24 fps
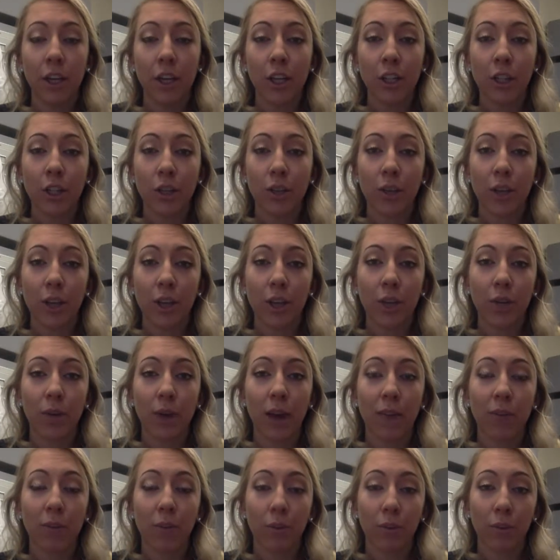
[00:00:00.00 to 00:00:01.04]
so that you
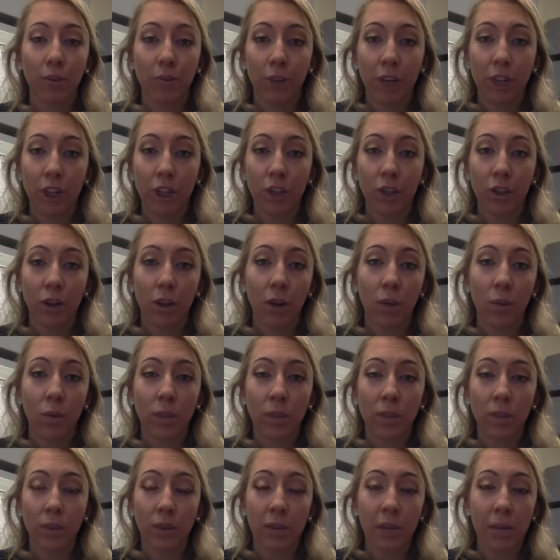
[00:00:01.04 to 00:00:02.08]
have a refresher on
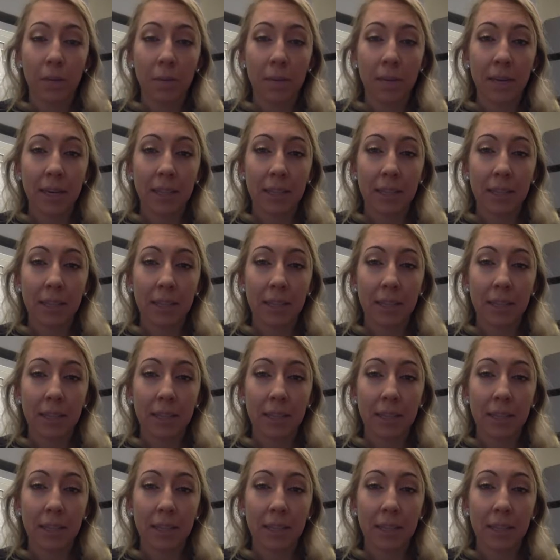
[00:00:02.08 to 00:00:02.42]
what's going to be